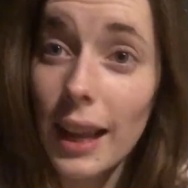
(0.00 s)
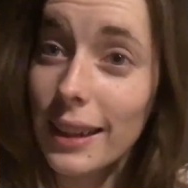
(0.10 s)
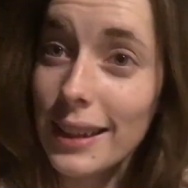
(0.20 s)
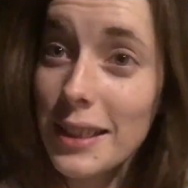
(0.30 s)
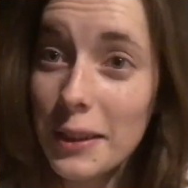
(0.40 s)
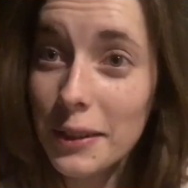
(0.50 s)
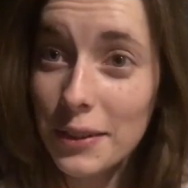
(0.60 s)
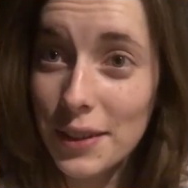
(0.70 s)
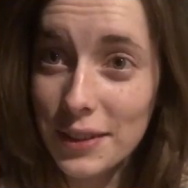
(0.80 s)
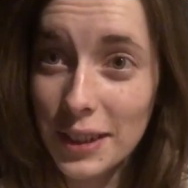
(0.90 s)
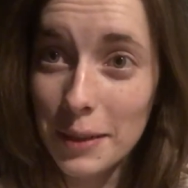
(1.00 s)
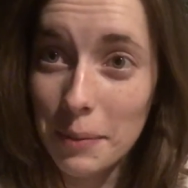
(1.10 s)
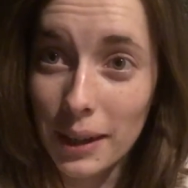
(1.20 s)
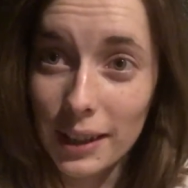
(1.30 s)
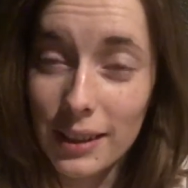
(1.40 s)
and in those 15
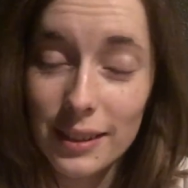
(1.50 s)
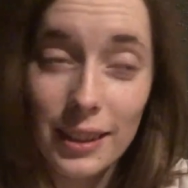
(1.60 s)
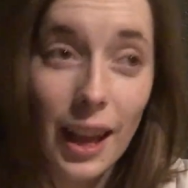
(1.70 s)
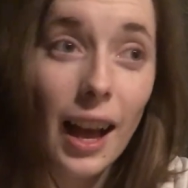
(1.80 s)
minutes,